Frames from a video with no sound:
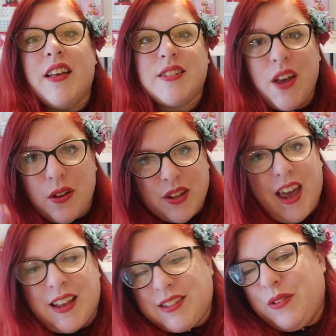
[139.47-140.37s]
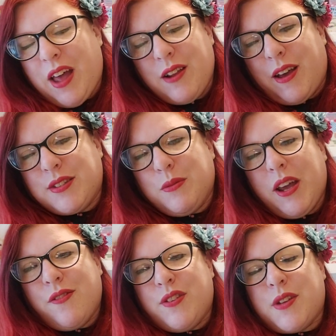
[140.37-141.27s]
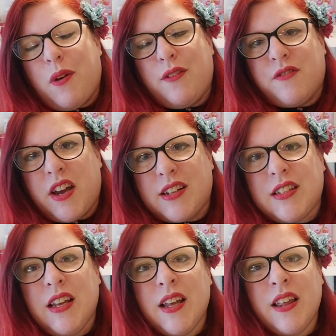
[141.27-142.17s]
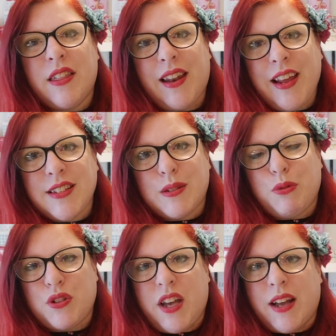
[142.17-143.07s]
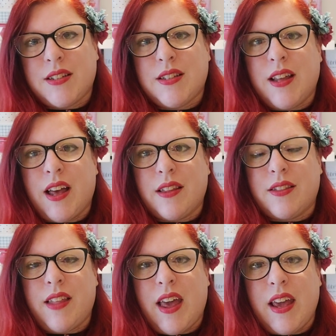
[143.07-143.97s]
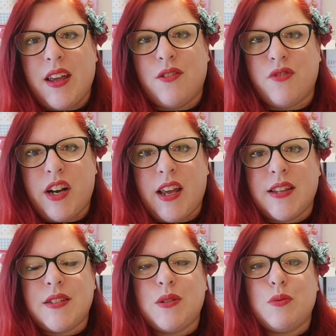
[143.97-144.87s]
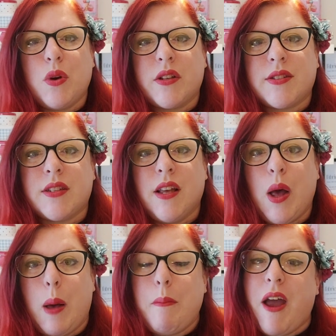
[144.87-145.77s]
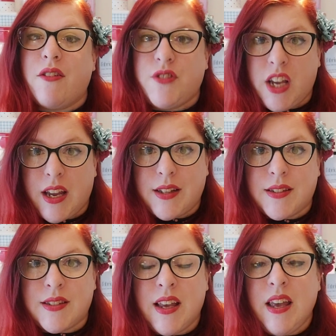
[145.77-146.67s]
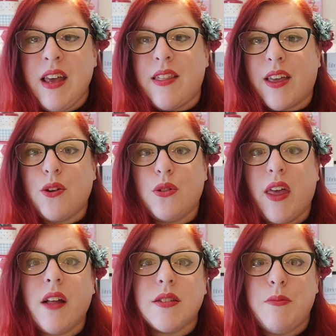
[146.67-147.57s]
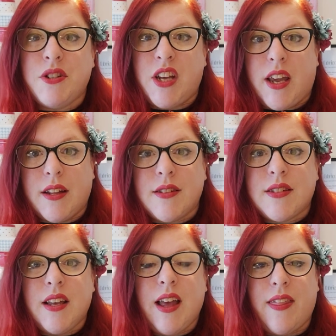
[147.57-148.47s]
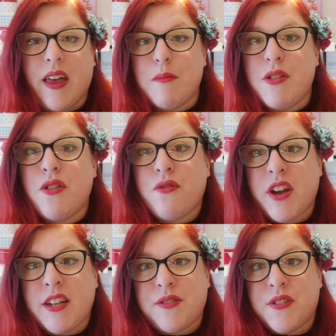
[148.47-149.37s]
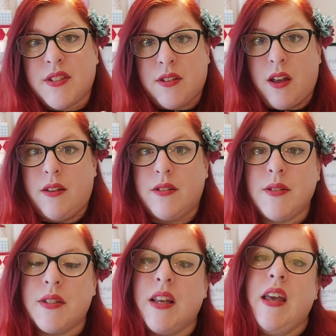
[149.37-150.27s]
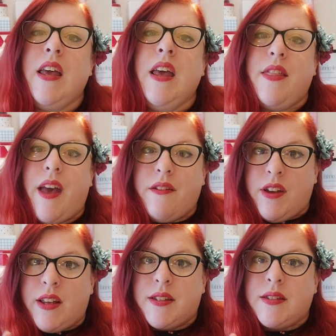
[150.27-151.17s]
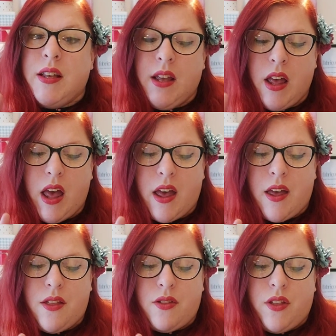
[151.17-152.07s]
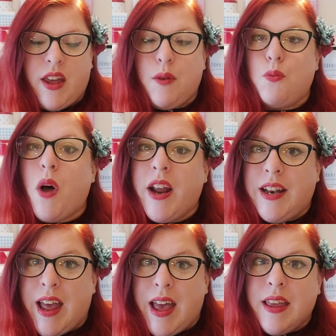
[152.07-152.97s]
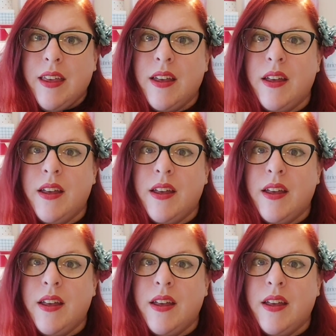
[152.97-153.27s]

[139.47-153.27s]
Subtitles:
So working for Sew Over It, the latest project that they released was a pair of jeans. They're called the Ultimate Jeans and they come in three different styles. There is the wide leg,